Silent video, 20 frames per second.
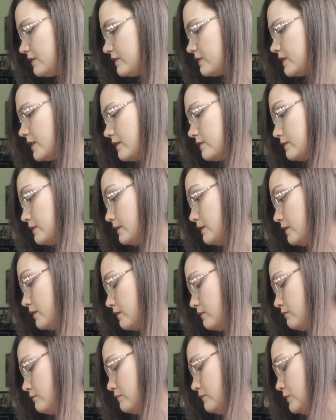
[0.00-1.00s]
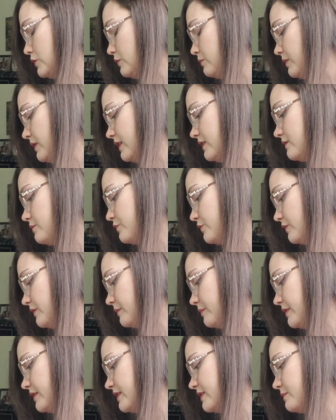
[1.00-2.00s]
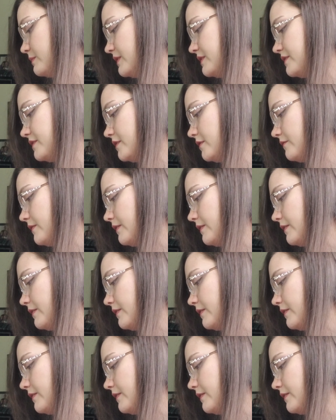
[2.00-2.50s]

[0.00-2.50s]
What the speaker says: Sounds like it could possibly be expensive.